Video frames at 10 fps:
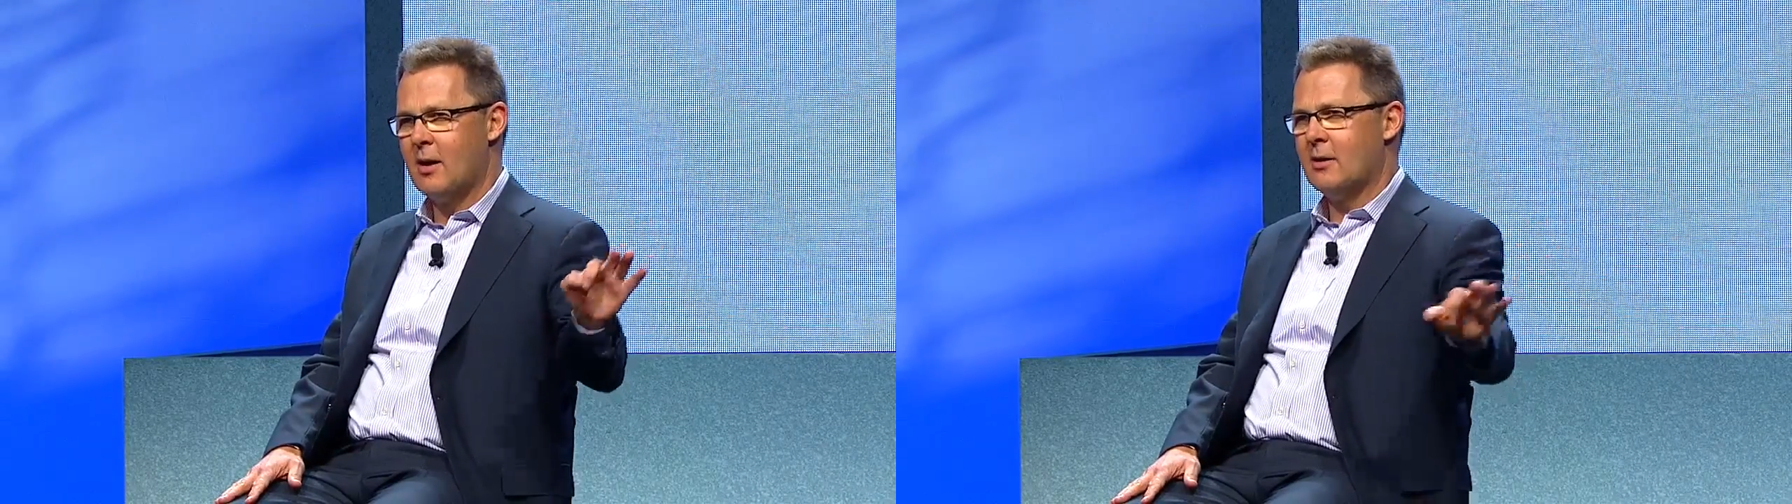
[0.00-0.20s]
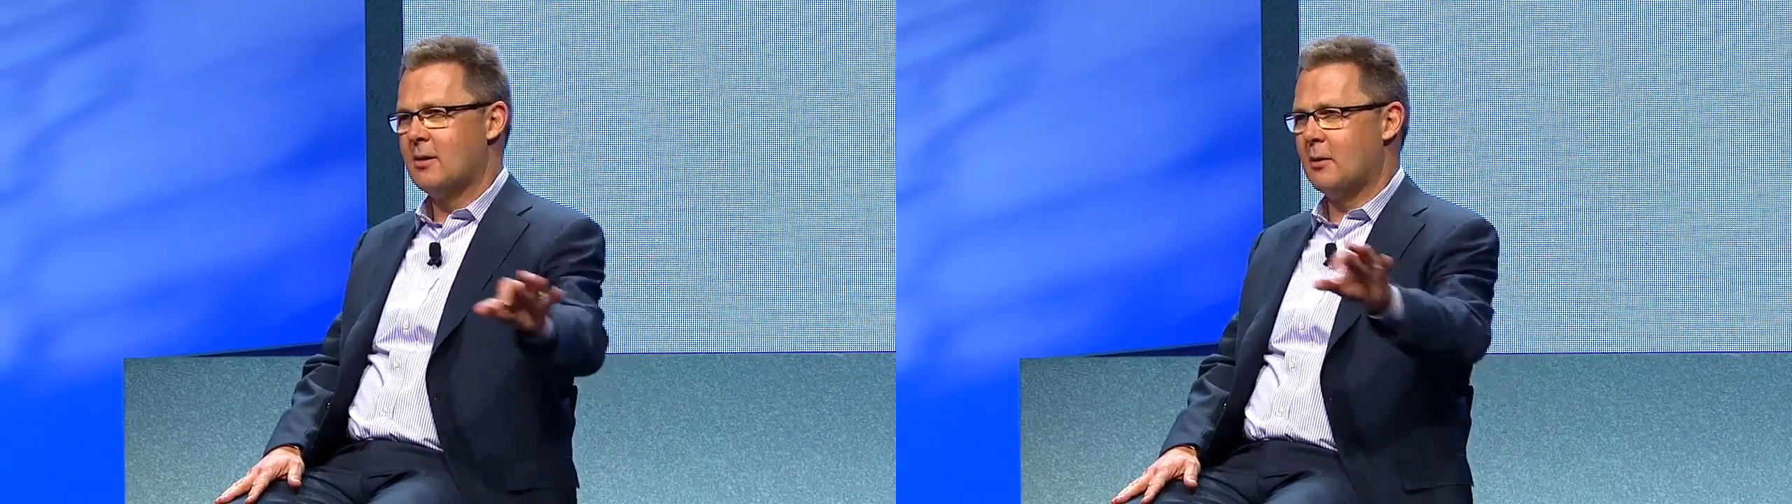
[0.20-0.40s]

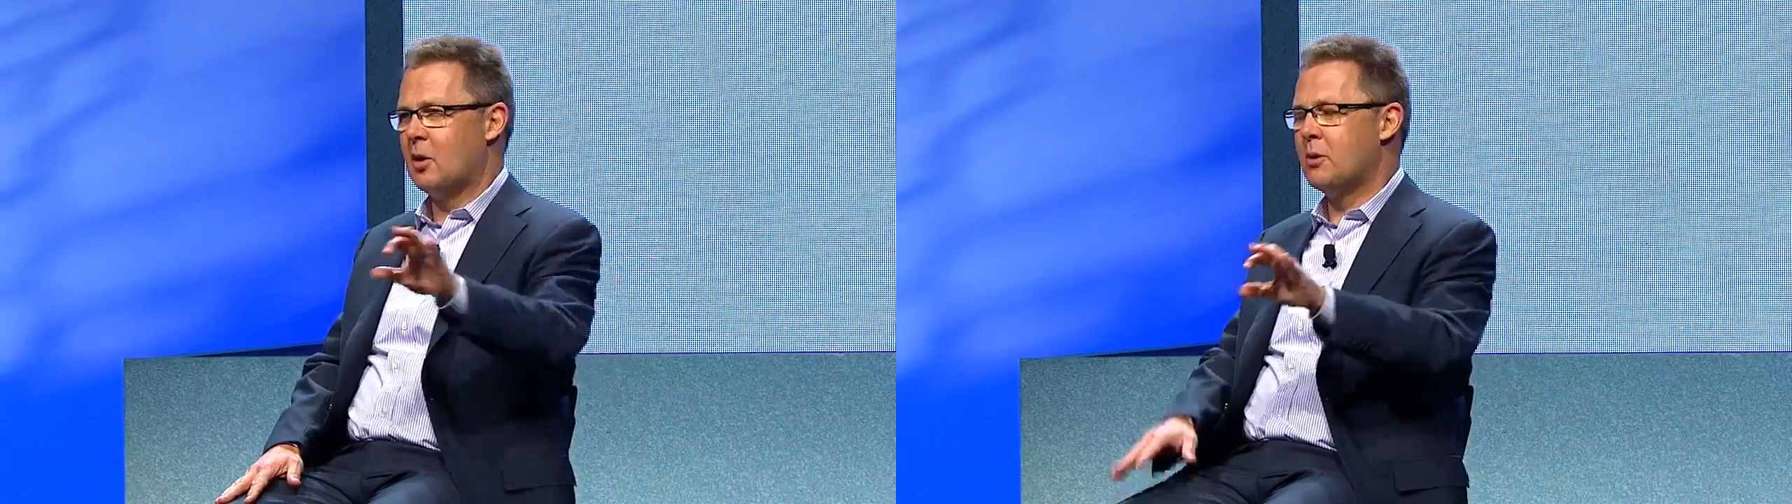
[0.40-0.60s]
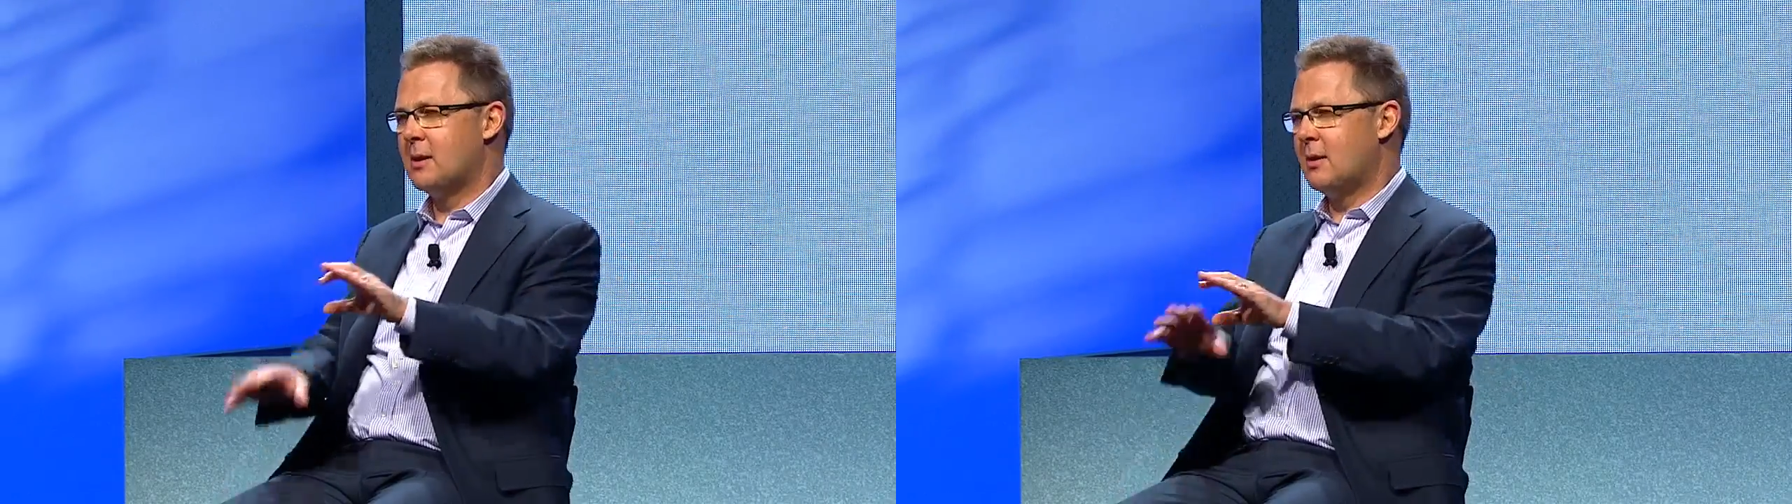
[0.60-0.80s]
So
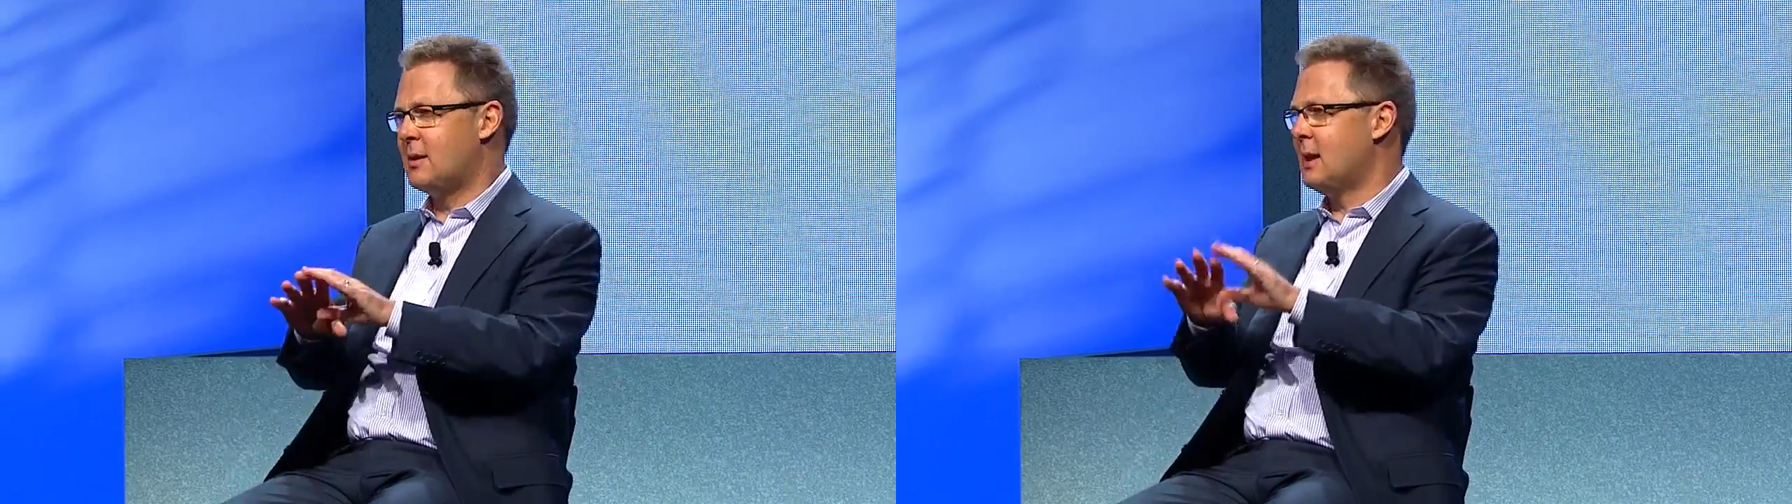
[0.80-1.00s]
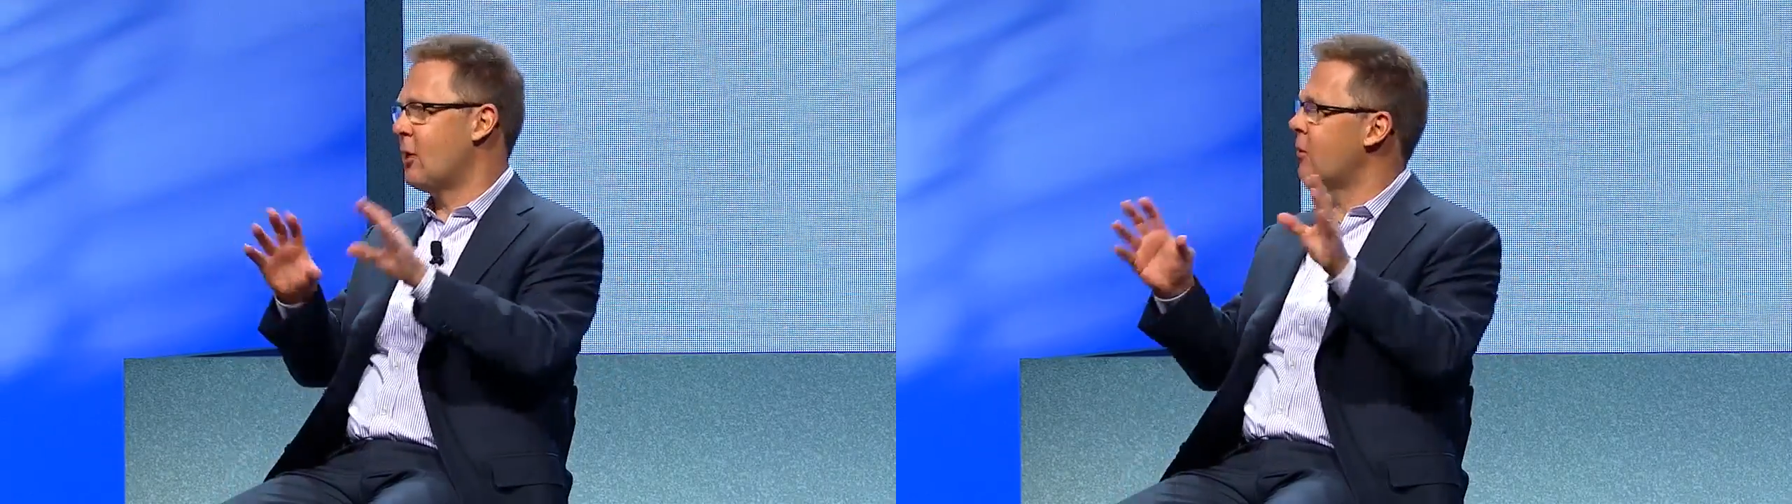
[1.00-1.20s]
because
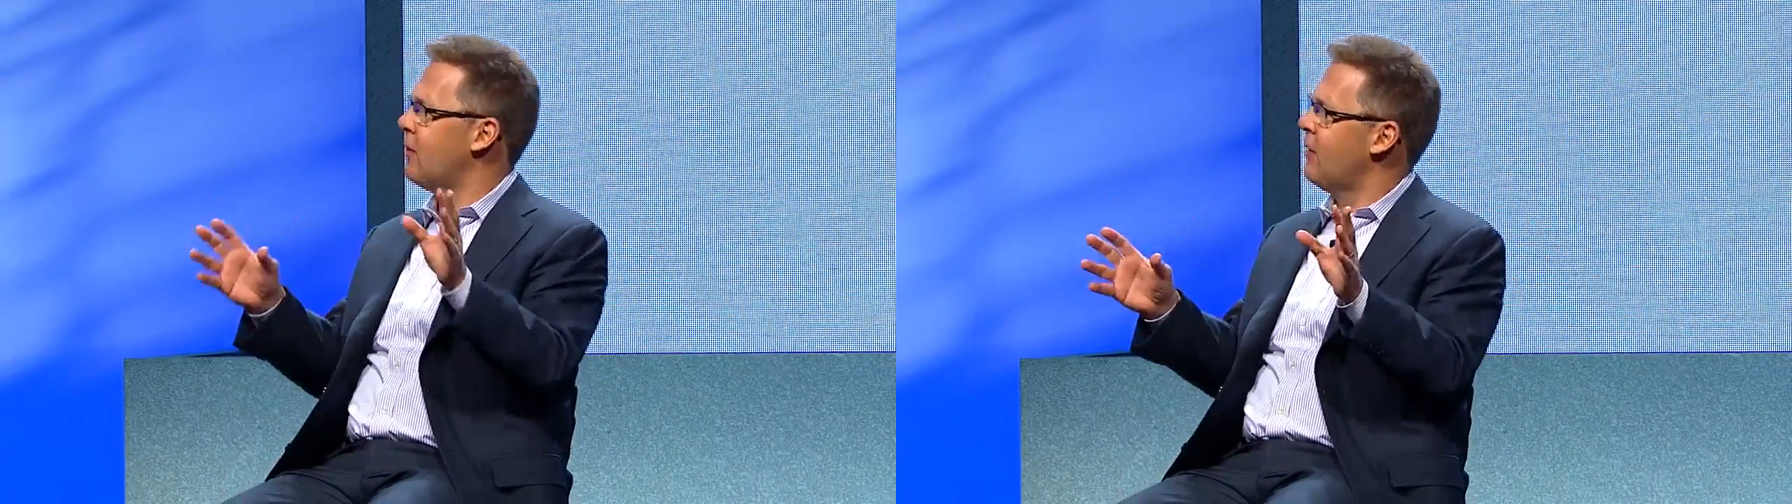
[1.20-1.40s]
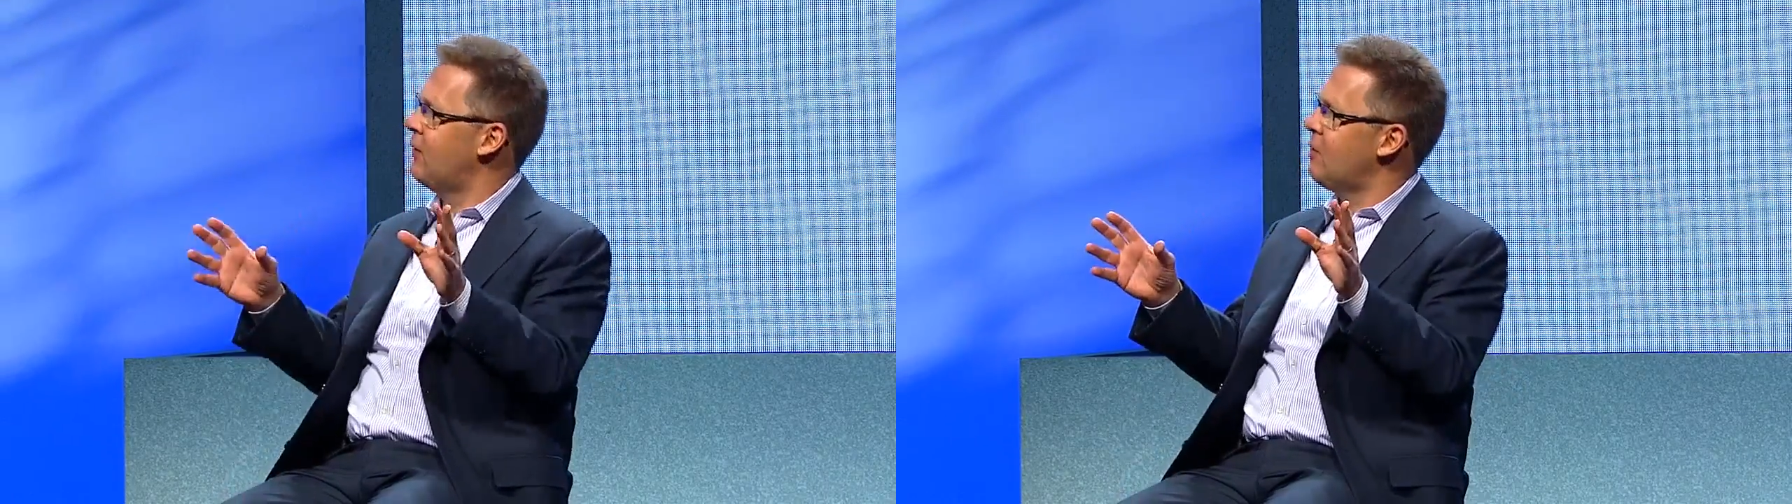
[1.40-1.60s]

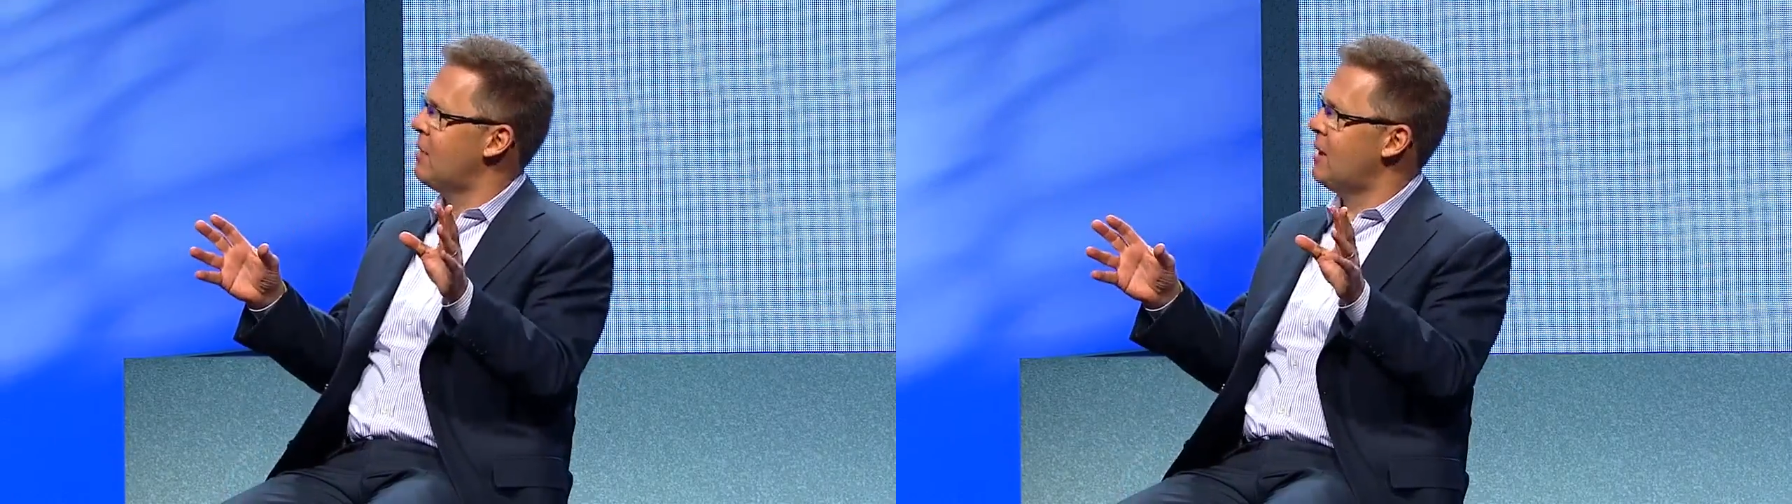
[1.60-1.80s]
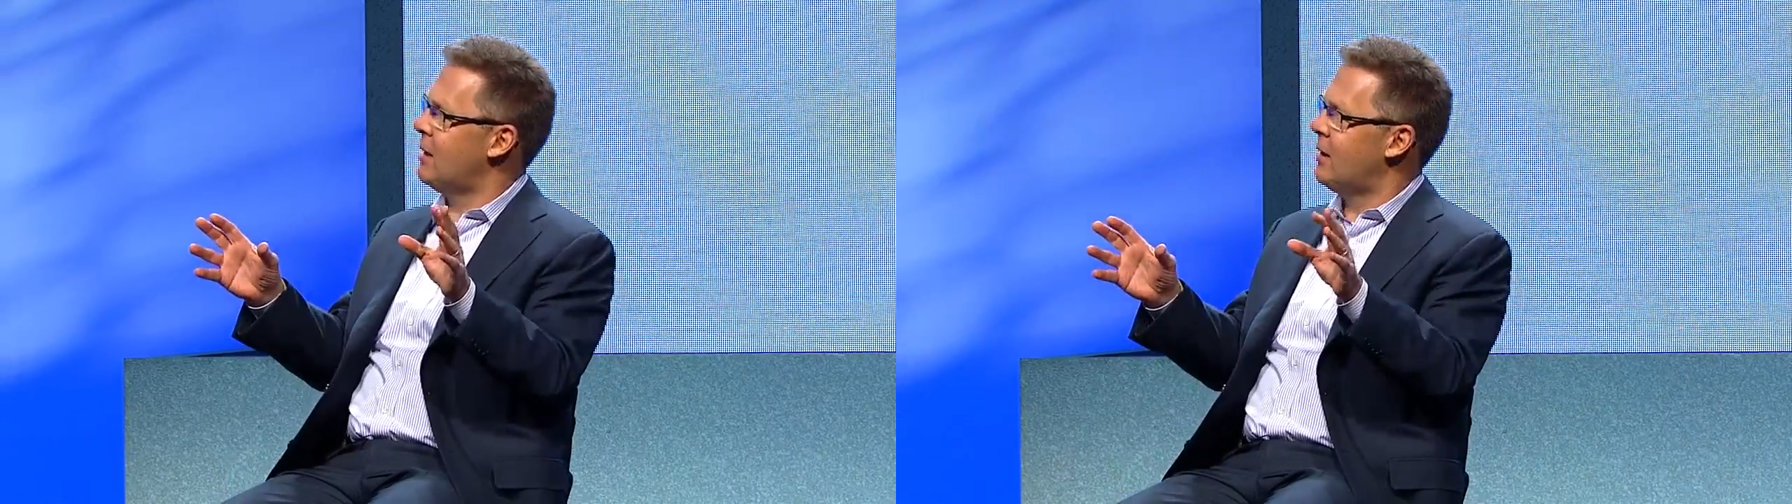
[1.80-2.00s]
$650
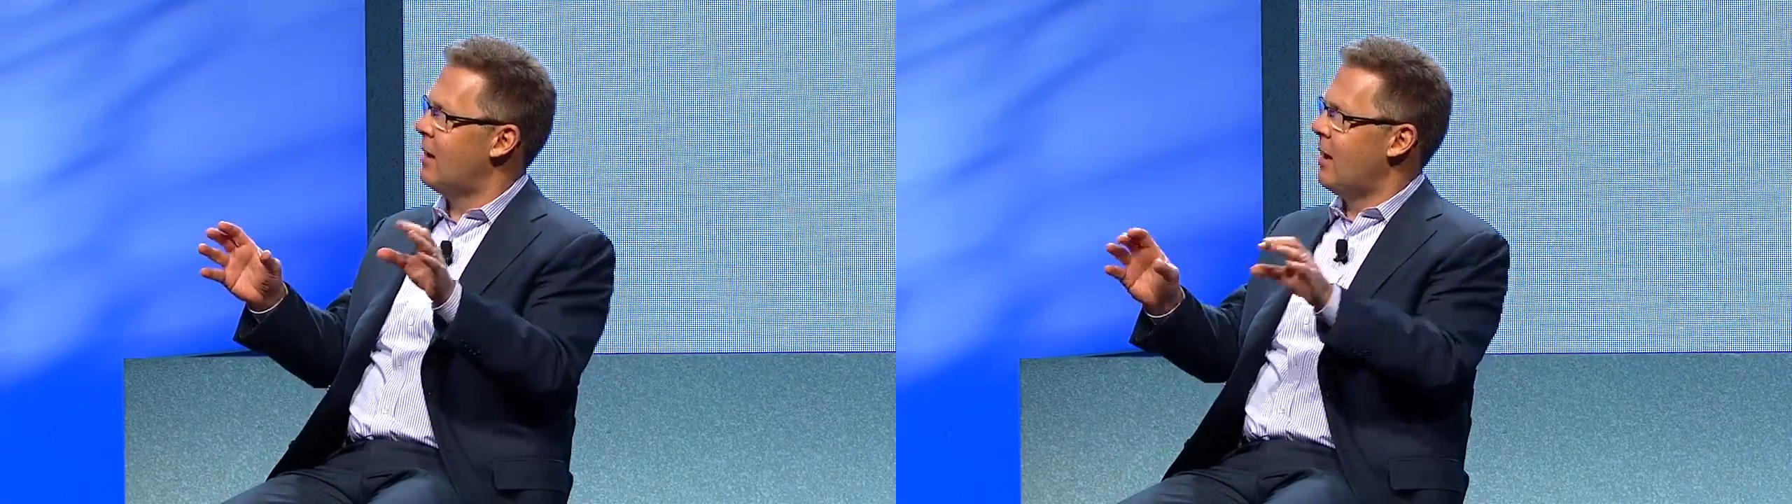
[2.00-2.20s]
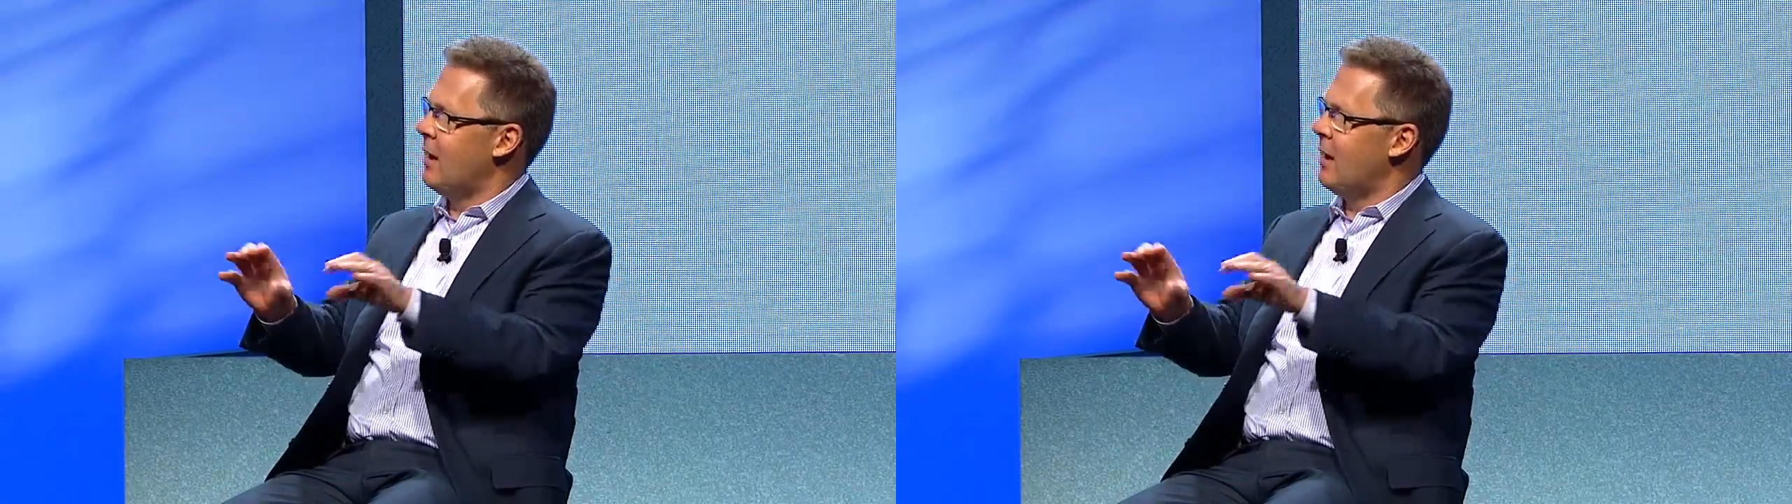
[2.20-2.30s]
million